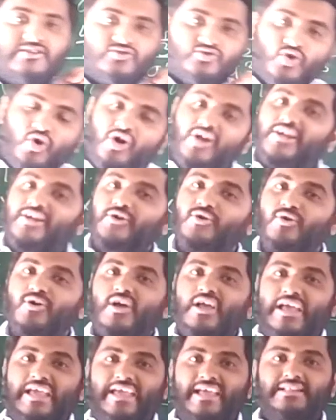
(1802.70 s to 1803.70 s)
told you
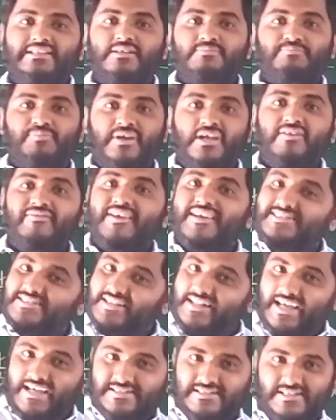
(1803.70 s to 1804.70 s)
in the previous
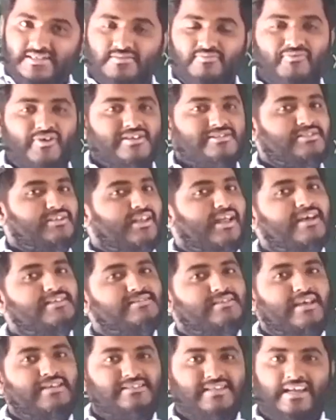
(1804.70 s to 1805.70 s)
classes, first class
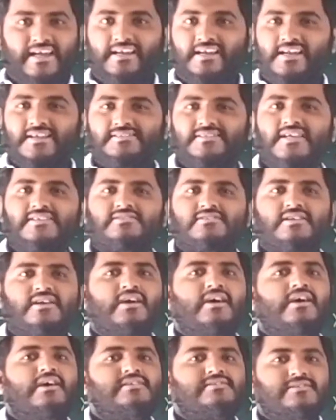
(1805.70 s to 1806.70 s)
and second class. Just
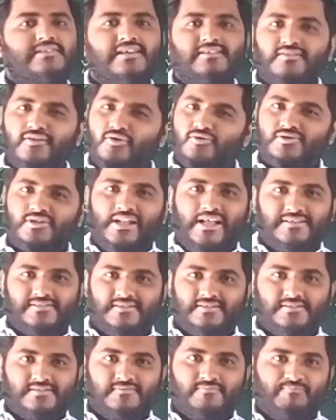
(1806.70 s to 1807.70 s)
see those
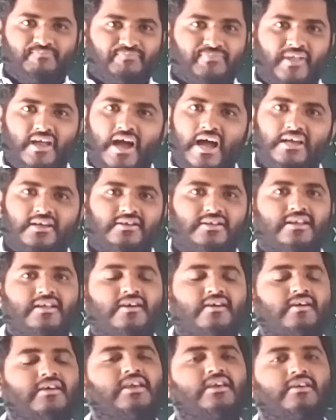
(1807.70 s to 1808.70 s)
classes.
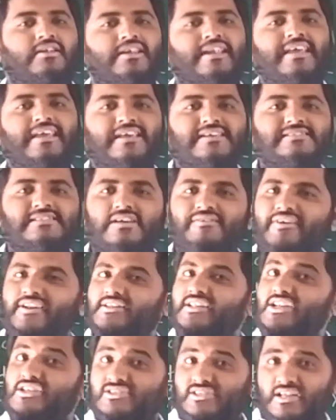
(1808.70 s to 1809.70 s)
Link is given in
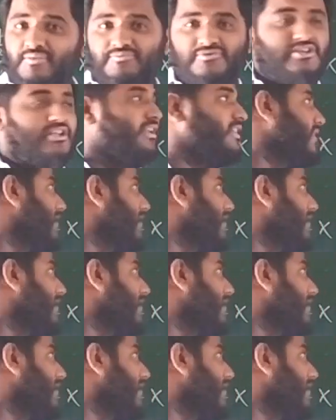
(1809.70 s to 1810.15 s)
the description.